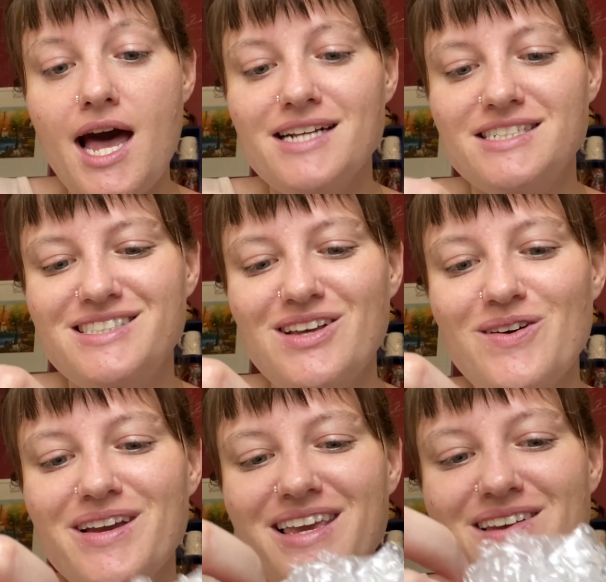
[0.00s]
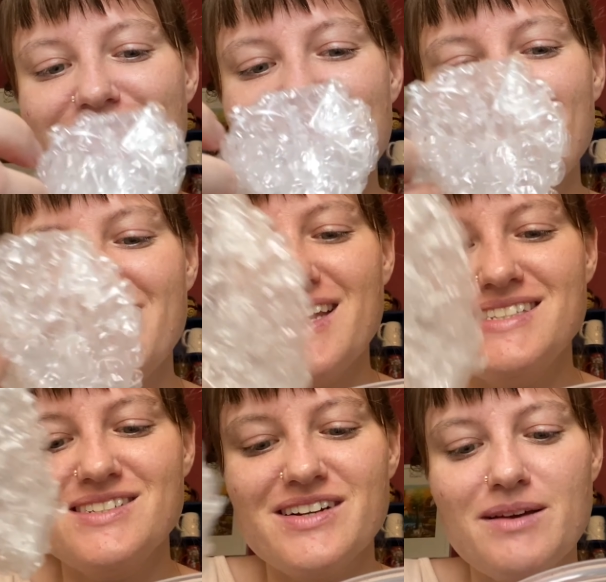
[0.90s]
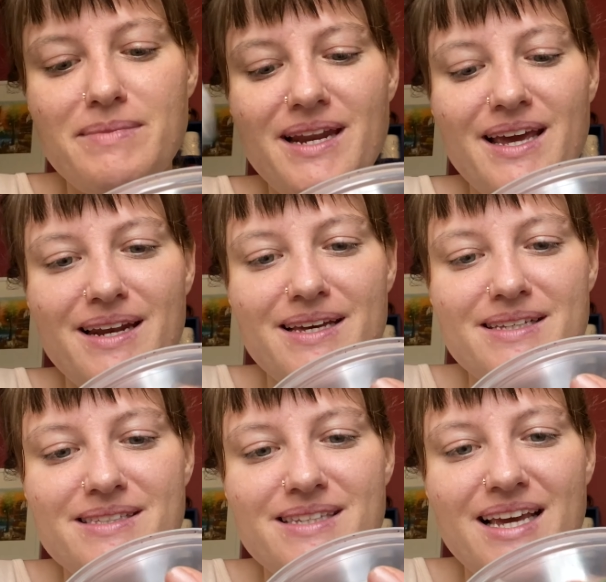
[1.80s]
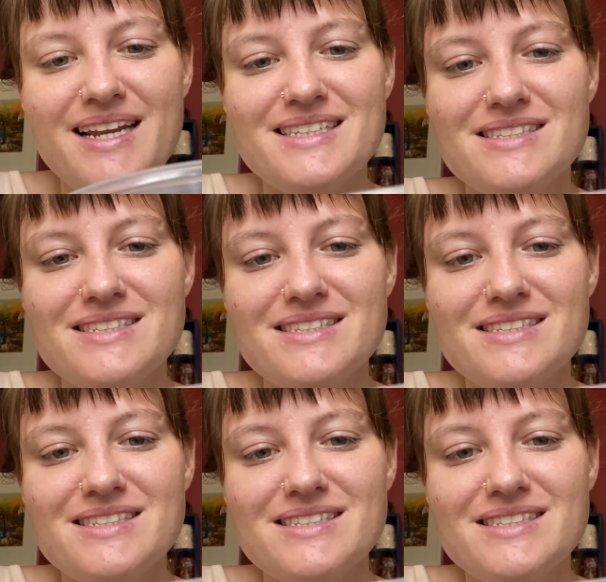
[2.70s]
gosh, so cute. Look, it's string of bananas and it's